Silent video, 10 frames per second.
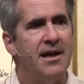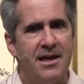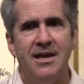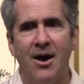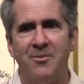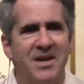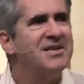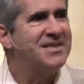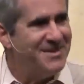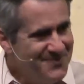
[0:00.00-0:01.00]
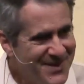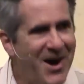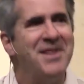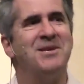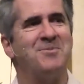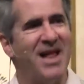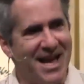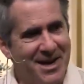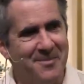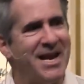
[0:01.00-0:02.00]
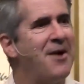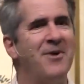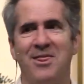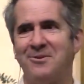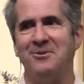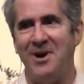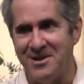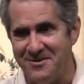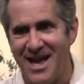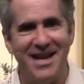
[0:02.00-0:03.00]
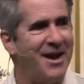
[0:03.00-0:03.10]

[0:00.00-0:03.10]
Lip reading: Because on this planet, I went through all of that,